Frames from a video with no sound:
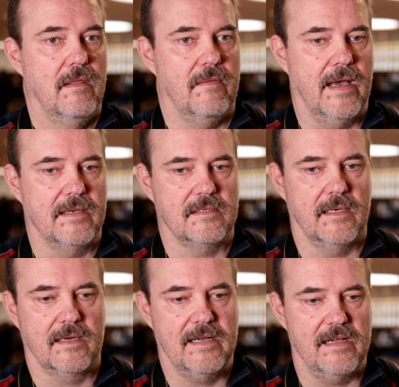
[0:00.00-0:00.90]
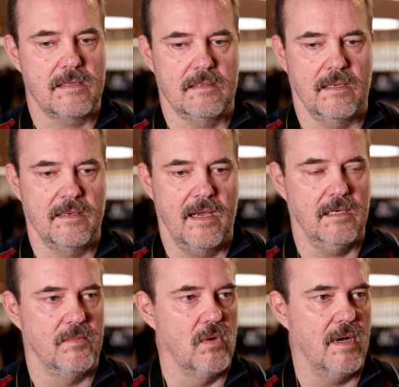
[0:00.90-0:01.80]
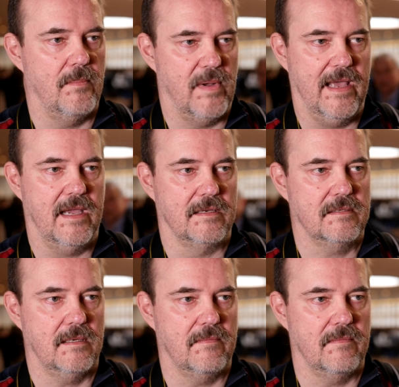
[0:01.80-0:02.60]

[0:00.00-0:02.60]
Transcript: that Carlsen and Nakamura played